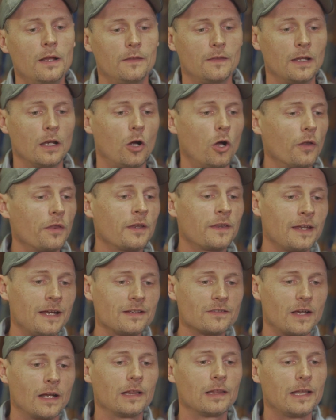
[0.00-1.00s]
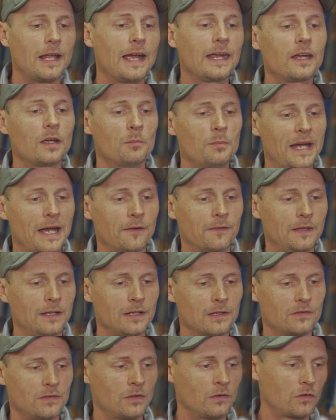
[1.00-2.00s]
that all the things I like about
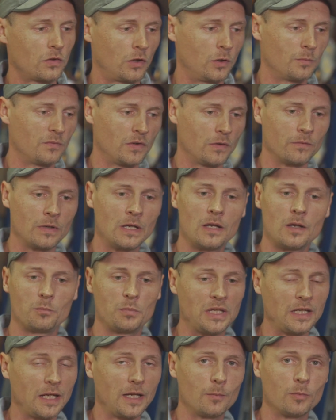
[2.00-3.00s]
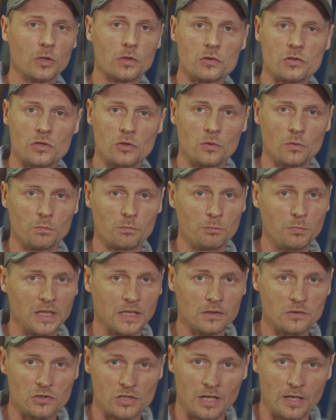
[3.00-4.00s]
this in terms of being able to shoot
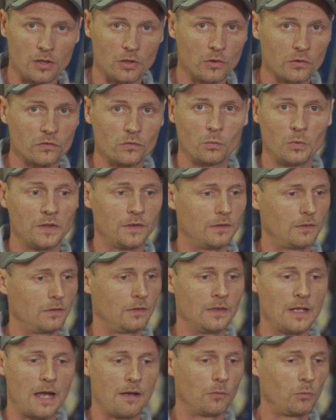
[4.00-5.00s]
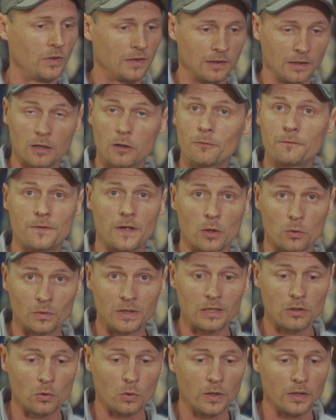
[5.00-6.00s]
big shells with little felt
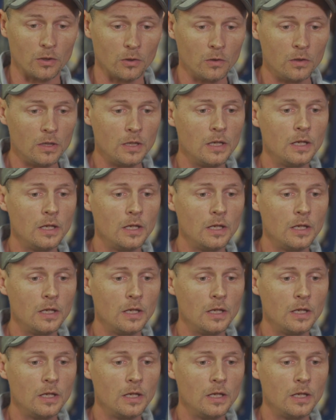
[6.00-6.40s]
recoil,